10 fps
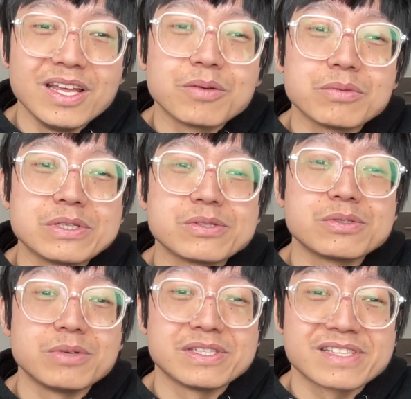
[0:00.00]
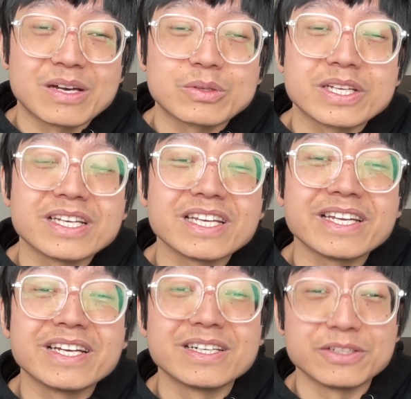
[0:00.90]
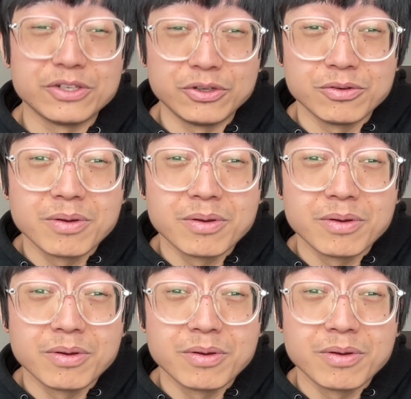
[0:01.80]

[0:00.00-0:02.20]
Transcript: which resulting in a new